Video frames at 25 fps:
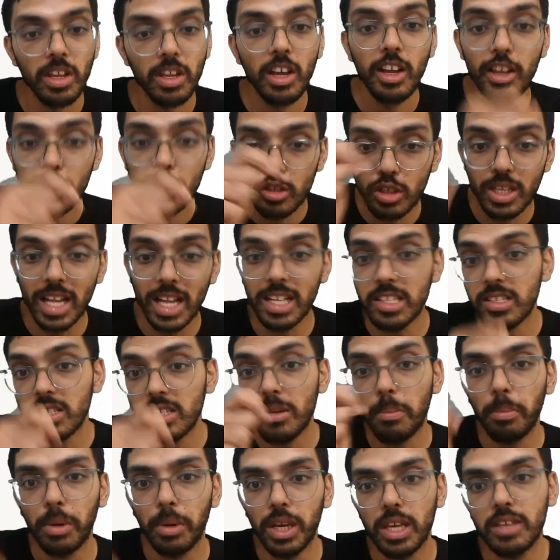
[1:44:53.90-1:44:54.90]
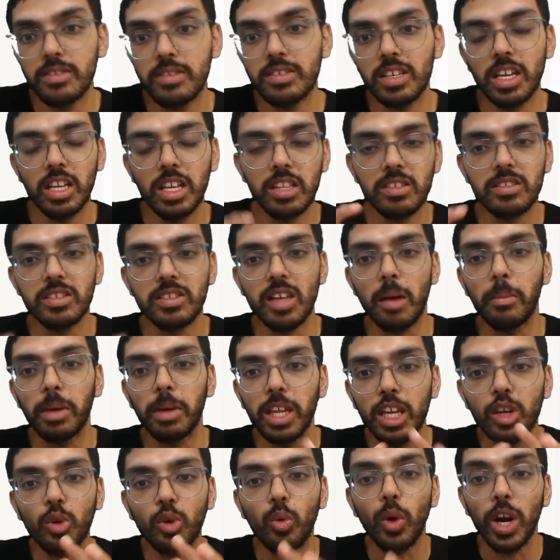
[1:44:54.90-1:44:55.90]
So that's the pre-scene summary
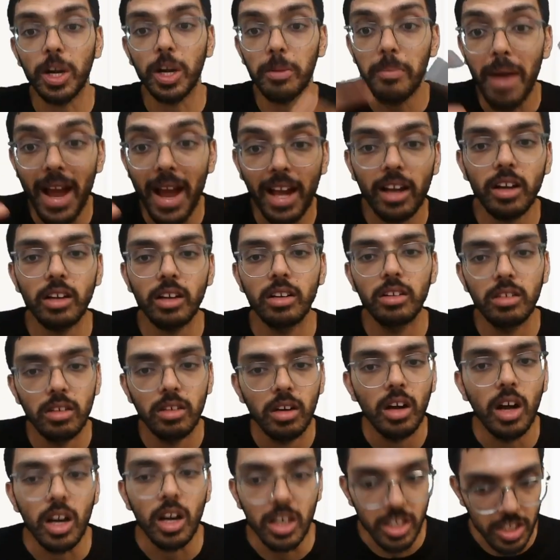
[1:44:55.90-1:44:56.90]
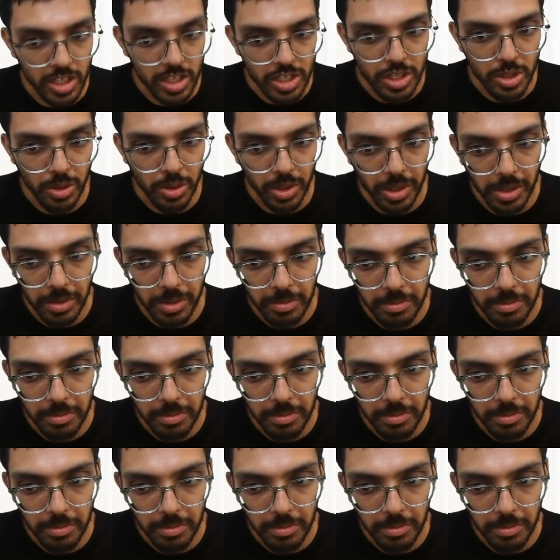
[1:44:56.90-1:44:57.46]
Kwirtmak understood.